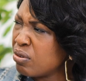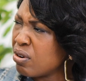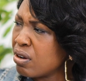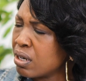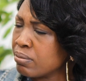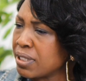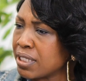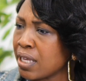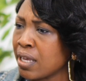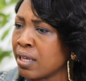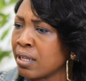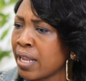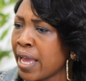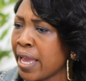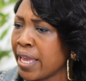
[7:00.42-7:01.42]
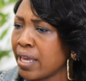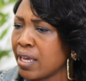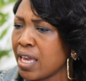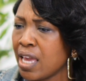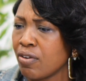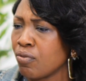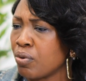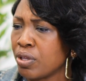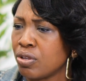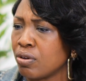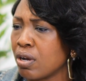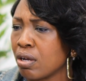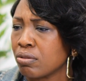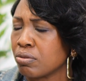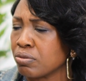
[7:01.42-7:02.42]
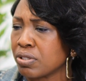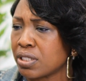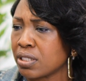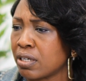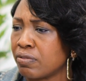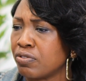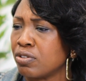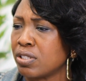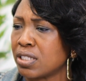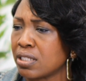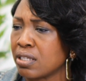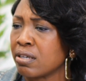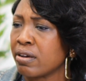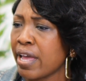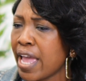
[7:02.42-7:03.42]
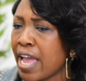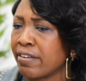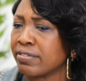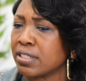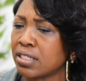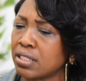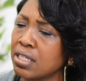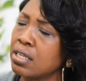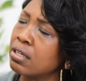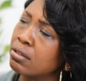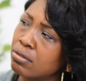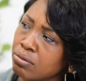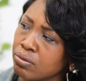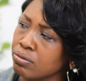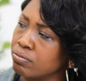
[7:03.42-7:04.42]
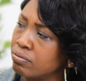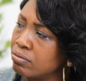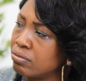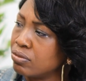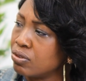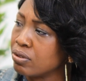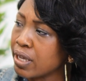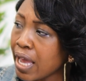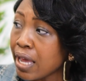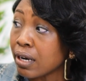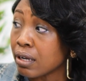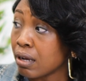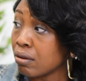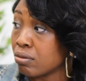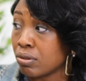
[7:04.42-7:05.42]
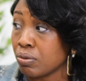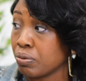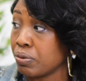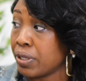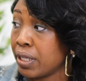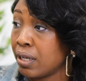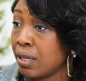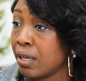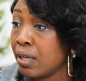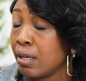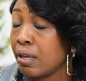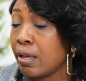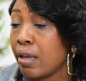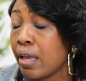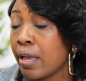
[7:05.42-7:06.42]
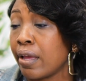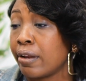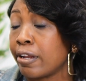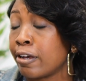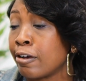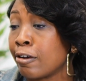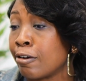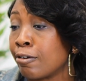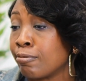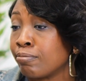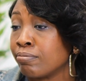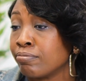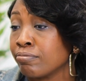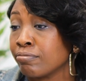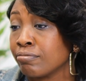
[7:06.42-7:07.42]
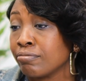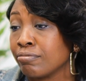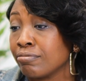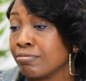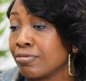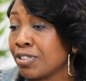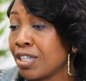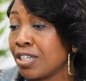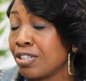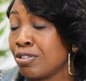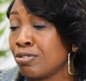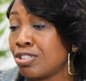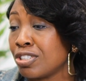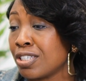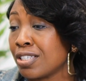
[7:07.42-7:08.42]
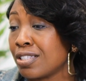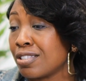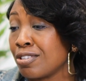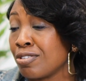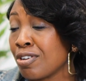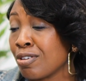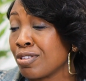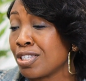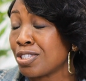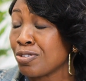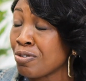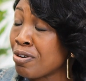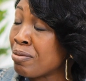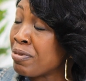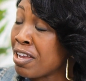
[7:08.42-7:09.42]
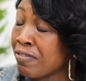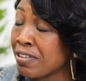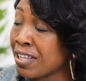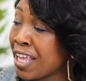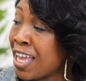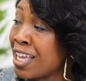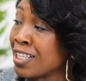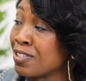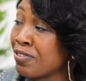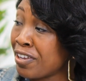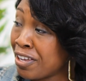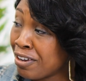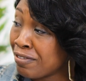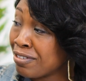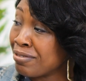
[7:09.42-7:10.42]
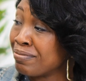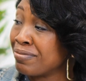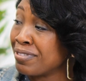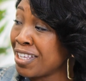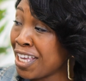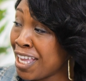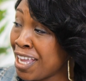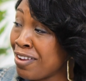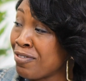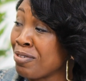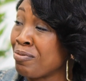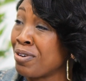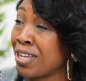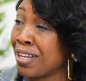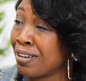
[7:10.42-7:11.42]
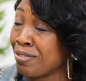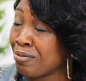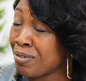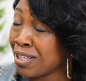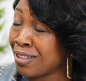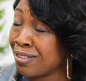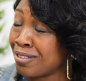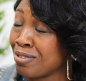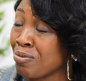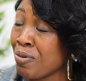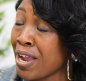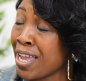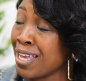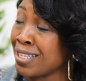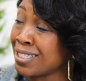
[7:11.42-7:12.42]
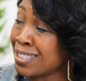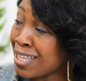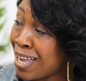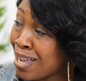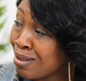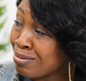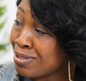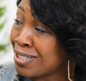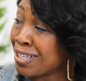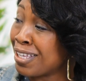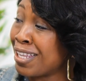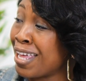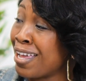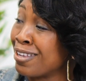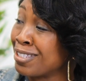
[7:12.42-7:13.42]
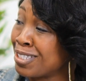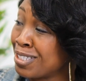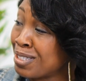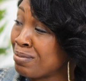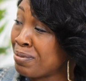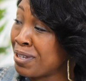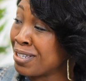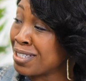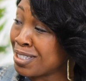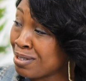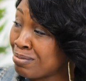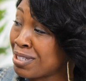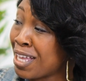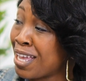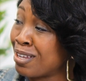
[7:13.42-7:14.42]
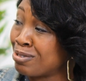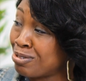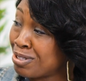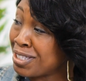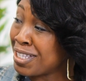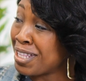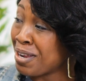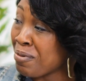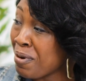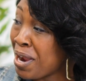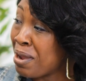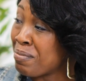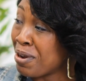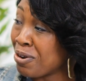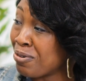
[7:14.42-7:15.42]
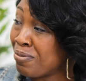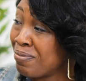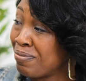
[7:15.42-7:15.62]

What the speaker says: know what I'm saying? Like, even when you go through stuff, you still have to see it through. You got to go through it. And you just, the storm never lasts forever. Even when the rain stops, the clouds disappear, sometimes you see that rainbow.